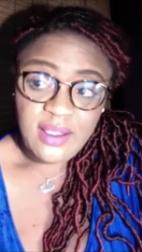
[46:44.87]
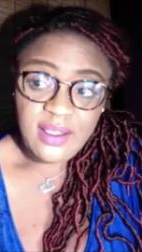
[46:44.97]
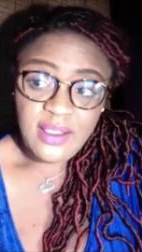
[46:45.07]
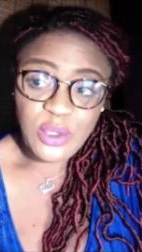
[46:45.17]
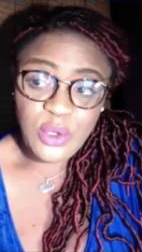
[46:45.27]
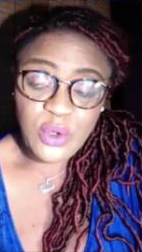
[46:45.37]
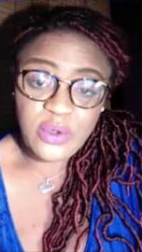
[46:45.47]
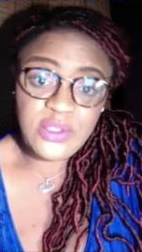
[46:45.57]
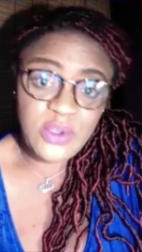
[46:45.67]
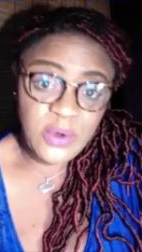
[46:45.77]

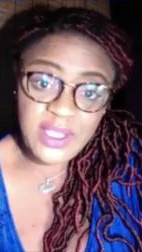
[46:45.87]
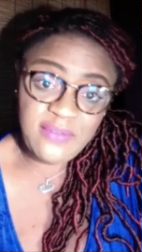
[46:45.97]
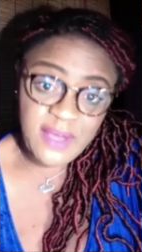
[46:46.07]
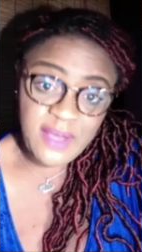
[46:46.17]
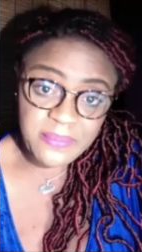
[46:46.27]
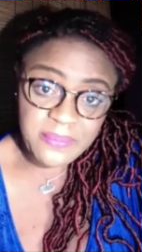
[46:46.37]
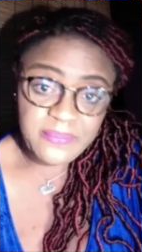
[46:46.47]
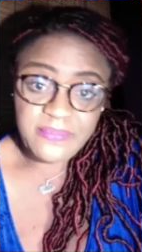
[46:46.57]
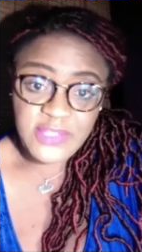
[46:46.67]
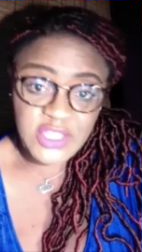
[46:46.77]
don't give up.
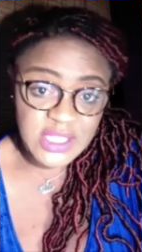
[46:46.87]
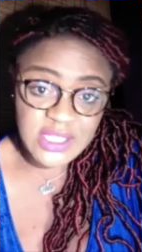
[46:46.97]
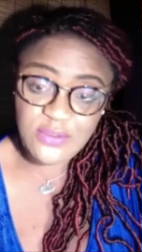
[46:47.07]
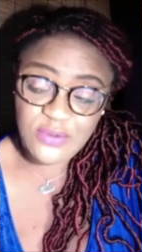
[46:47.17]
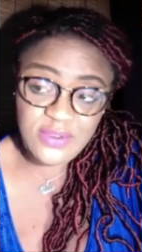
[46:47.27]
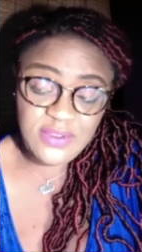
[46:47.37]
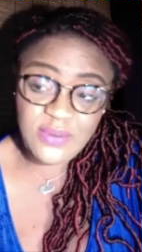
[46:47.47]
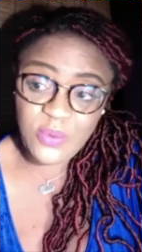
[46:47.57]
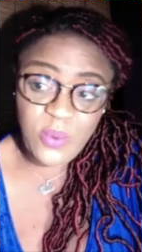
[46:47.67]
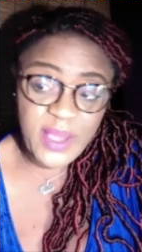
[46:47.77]
Just
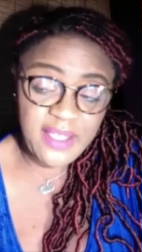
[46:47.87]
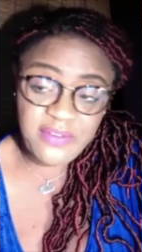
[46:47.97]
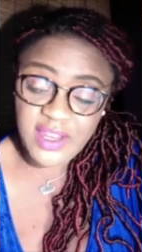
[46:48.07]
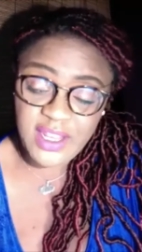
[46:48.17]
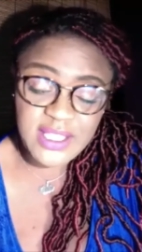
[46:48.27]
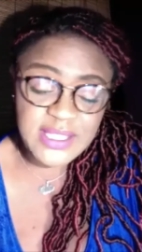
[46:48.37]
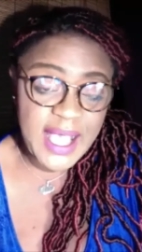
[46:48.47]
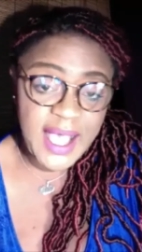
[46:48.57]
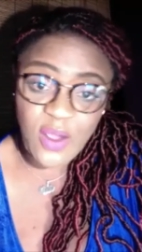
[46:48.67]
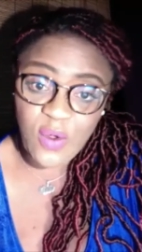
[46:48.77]
whatever it is,
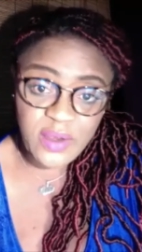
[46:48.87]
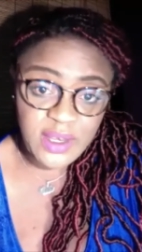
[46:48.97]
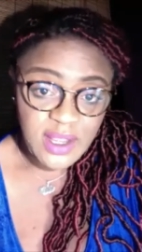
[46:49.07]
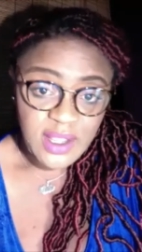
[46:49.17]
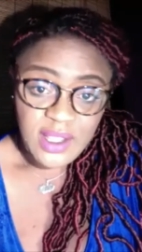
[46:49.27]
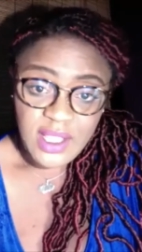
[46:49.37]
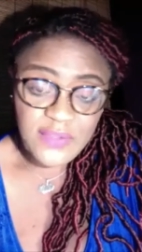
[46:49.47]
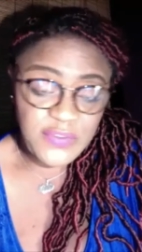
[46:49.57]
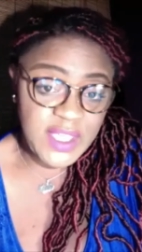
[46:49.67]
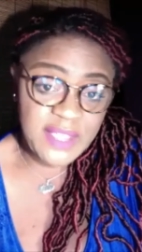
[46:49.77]
hang on.
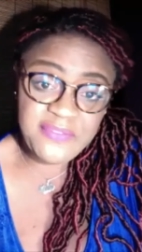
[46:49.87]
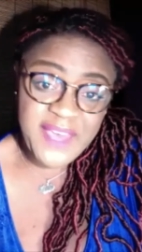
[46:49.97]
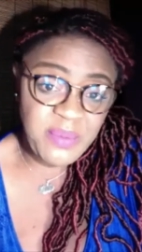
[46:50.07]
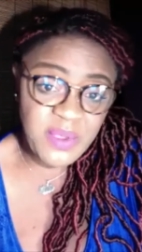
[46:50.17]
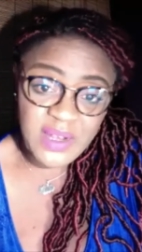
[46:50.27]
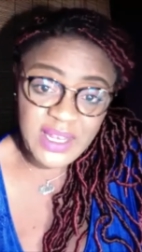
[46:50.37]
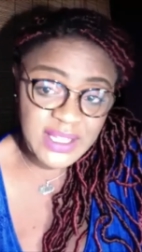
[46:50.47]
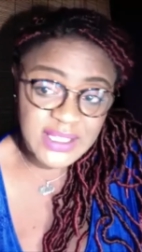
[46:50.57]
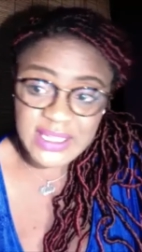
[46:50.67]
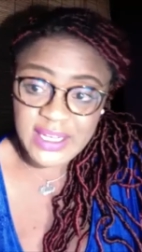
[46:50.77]
If you can find me on
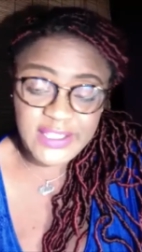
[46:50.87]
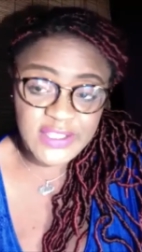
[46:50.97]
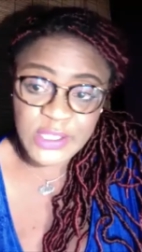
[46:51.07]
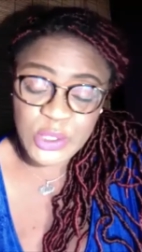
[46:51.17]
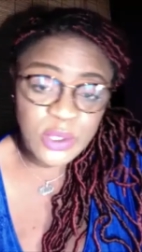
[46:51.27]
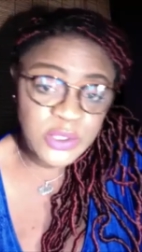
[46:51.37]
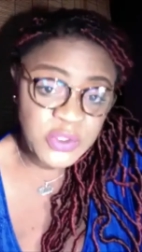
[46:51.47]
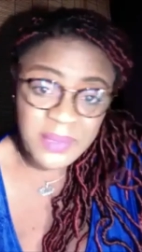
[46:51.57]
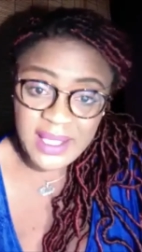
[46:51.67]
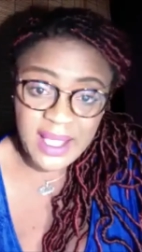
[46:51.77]
LinkedIn and just talk to
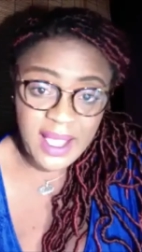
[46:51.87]
me,